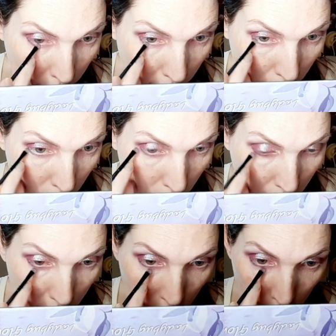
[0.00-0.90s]
now,
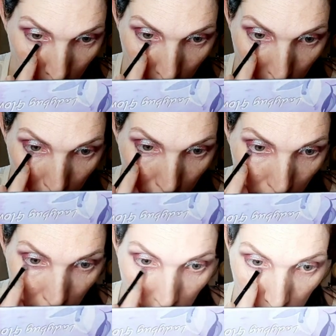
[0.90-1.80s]
but as soon as
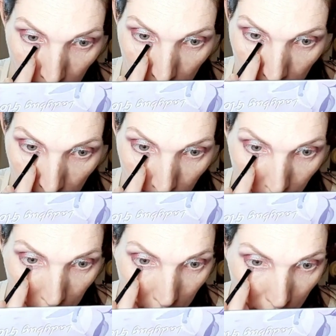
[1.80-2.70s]

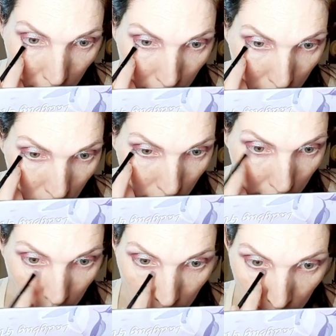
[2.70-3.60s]
we are
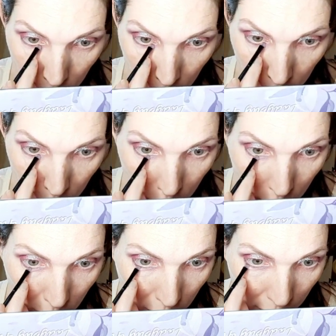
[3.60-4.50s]
trying to
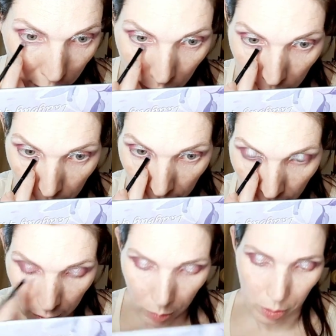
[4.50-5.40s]
record a video on my
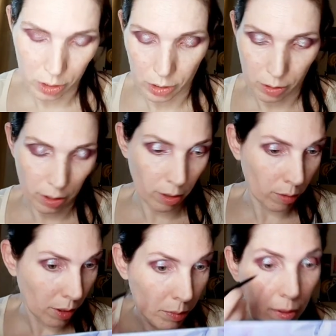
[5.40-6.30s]
phone, which, I
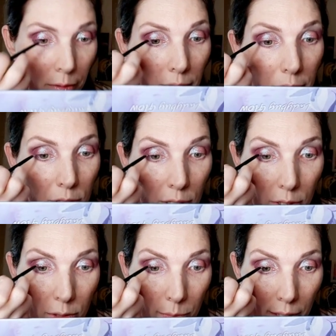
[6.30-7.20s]
really should
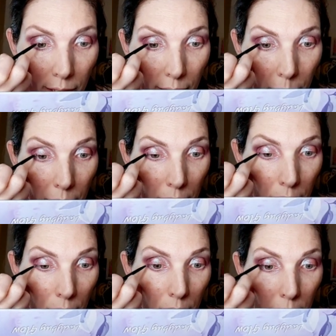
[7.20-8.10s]
use my camera.
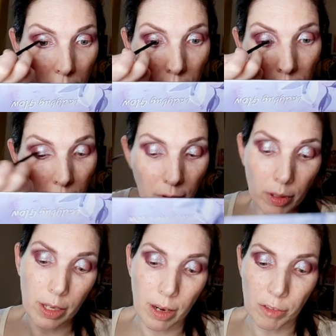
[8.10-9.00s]
Not
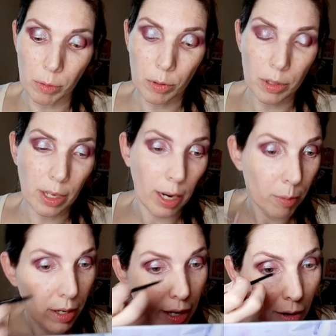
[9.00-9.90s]
really comfortable with the
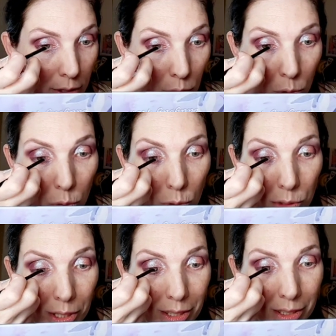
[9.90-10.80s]
camera, and now it's
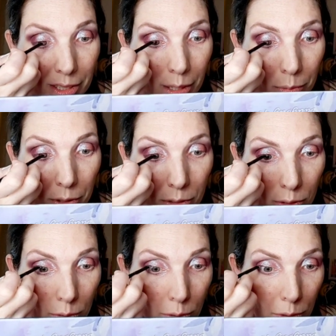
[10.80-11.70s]
old. It's a couple of
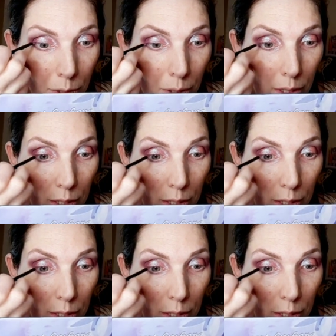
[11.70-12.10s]
years old.